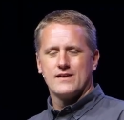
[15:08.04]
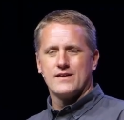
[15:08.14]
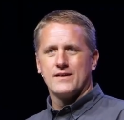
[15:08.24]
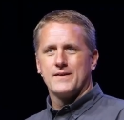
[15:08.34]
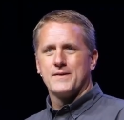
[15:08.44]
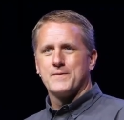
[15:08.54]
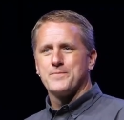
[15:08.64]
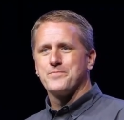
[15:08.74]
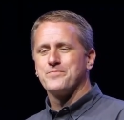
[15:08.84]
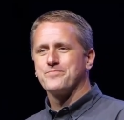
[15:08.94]

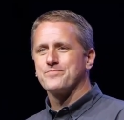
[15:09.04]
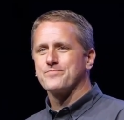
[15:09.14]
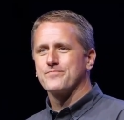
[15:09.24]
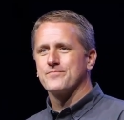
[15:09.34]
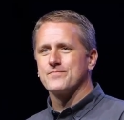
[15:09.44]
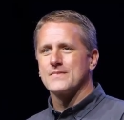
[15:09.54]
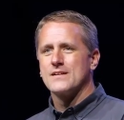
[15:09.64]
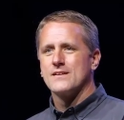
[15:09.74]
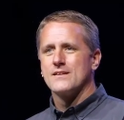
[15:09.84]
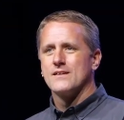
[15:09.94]

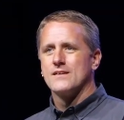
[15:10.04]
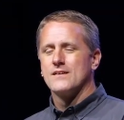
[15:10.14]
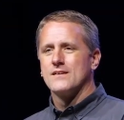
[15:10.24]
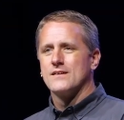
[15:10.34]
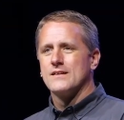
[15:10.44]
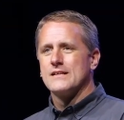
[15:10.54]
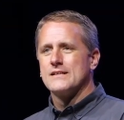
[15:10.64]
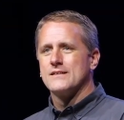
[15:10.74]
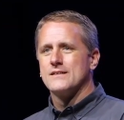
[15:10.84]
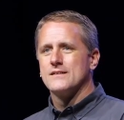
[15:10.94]

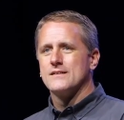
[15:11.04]
[no speech]